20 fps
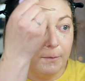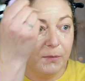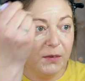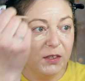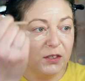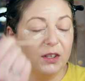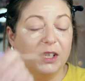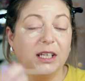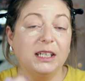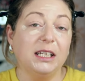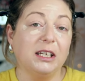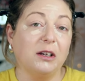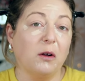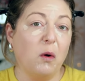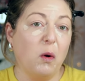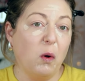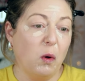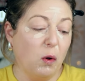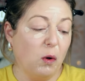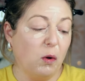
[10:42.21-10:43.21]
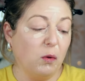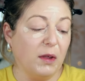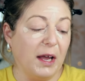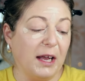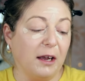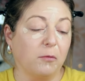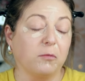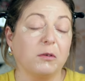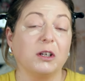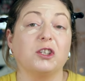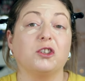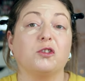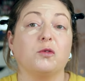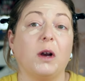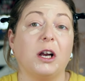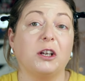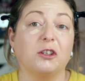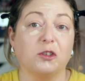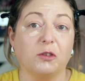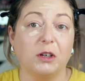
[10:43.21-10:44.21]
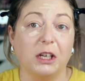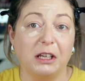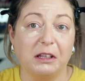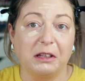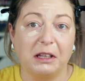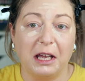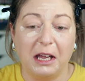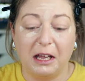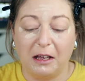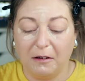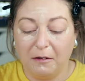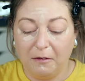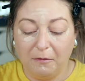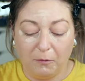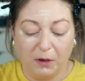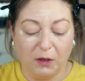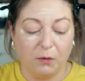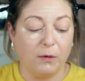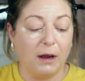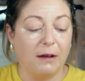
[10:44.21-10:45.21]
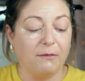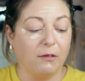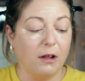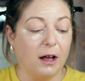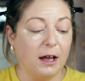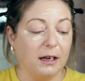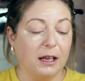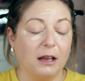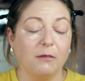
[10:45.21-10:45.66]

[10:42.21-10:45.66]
So they did a whole like restructuring thing with Revlon.